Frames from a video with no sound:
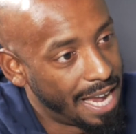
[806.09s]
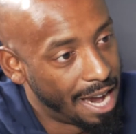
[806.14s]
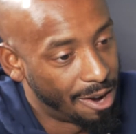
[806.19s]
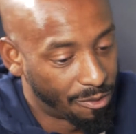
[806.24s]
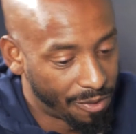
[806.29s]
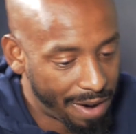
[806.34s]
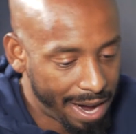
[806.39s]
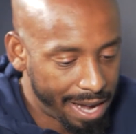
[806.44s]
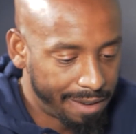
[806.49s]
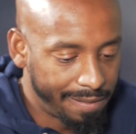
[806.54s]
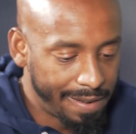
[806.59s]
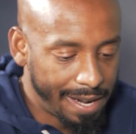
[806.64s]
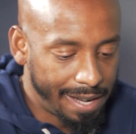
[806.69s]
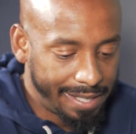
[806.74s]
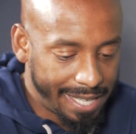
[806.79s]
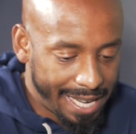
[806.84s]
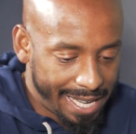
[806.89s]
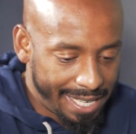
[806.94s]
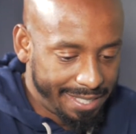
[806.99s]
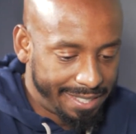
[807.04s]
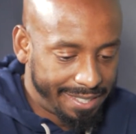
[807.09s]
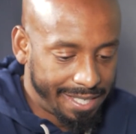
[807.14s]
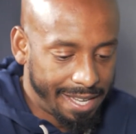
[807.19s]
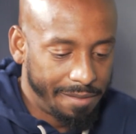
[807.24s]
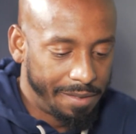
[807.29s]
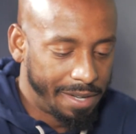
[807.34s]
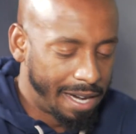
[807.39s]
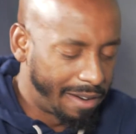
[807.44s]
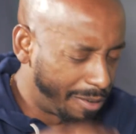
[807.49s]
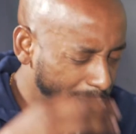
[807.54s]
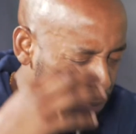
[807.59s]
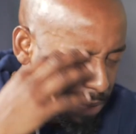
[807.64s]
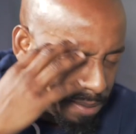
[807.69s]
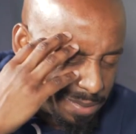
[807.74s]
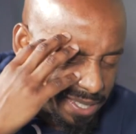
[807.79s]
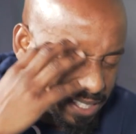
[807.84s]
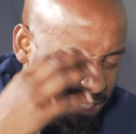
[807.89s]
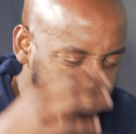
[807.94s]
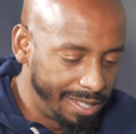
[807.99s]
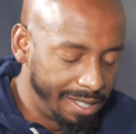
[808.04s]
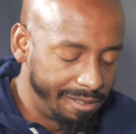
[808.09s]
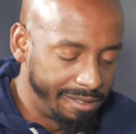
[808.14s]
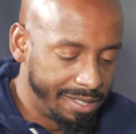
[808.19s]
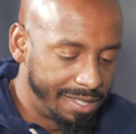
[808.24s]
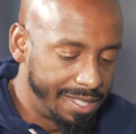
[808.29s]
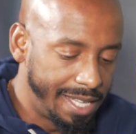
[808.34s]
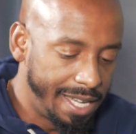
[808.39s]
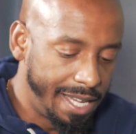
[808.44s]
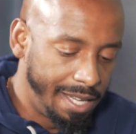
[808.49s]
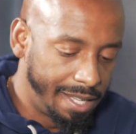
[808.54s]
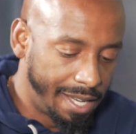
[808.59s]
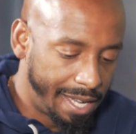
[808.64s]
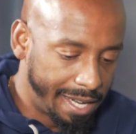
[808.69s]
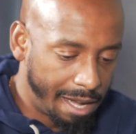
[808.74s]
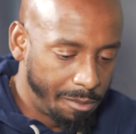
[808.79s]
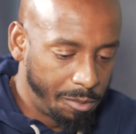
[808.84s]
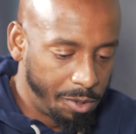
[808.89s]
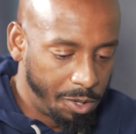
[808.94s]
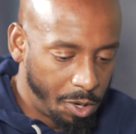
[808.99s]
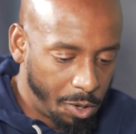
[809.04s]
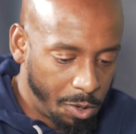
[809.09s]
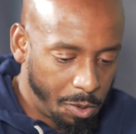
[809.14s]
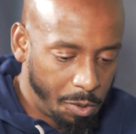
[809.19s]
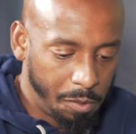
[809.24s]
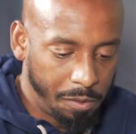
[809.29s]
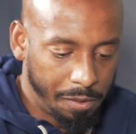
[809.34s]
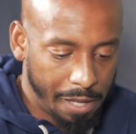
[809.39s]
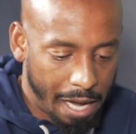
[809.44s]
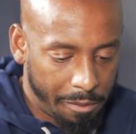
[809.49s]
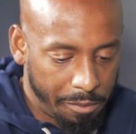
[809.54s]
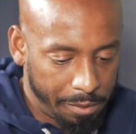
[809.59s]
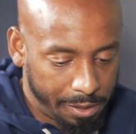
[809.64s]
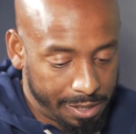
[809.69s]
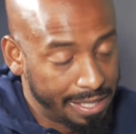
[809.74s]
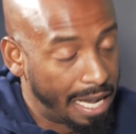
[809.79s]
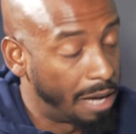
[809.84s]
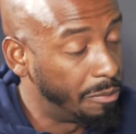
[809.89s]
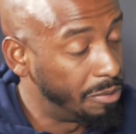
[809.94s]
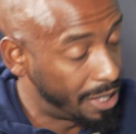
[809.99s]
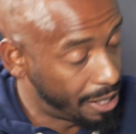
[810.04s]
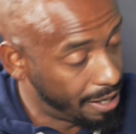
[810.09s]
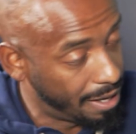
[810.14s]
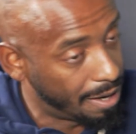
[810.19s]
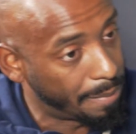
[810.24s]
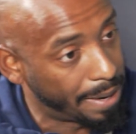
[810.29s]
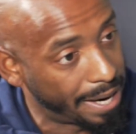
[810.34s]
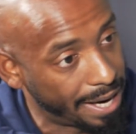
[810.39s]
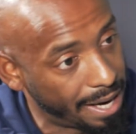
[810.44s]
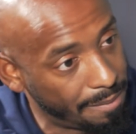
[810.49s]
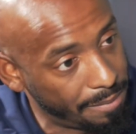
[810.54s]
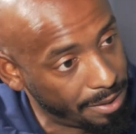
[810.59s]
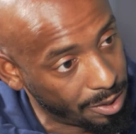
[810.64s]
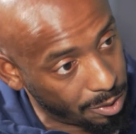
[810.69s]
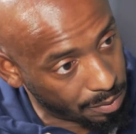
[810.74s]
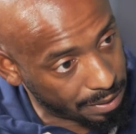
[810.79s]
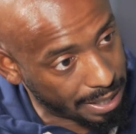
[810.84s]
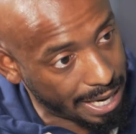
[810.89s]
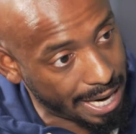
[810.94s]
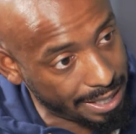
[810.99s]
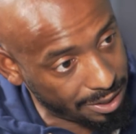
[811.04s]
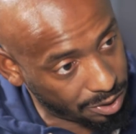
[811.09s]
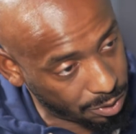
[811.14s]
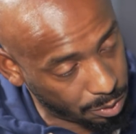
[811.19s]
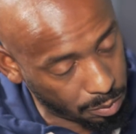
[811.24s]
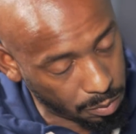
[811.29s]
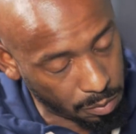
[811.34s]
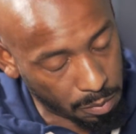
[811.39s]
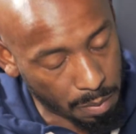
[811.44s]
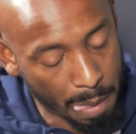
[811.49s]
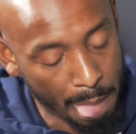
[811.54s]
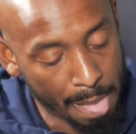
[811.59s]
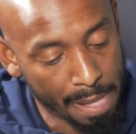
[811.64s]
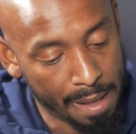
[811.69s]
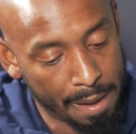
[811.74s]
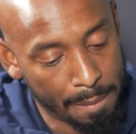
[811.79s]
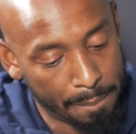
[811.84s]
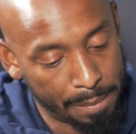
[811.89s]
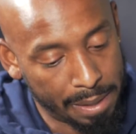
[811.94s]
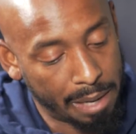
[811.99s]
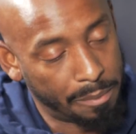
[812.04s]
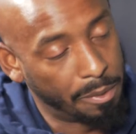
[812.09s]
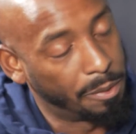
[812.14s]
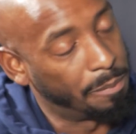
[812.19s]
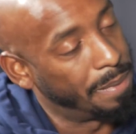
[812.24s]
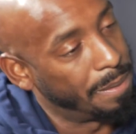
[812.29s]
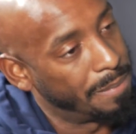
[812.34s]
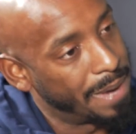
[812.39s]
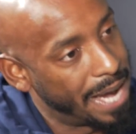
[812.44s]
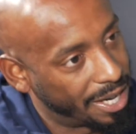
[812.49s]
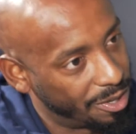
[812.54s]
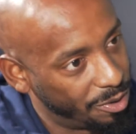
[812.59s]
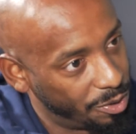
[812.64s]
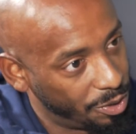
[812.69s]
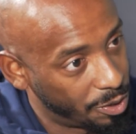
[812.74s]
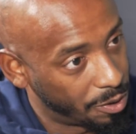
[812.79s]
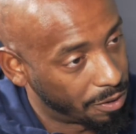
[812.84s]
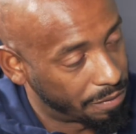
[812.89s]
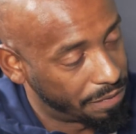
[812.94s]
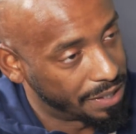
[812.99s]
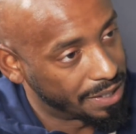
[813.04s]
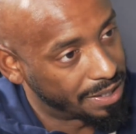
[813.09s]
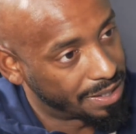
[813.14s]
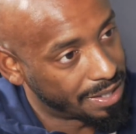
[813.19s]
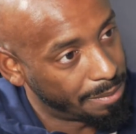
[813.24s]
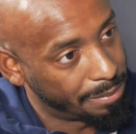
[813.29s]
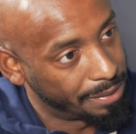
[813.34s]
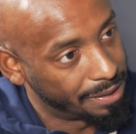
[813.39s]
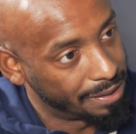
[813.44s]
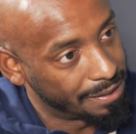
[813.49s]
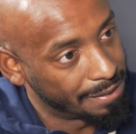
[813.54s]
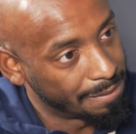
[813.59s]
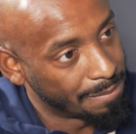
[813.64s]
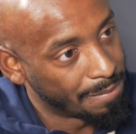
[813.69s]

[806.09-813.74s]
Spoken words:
And right around 97, I remember clear as day, like because I was here in Miami going to high school, but I would be back in New York for the summer.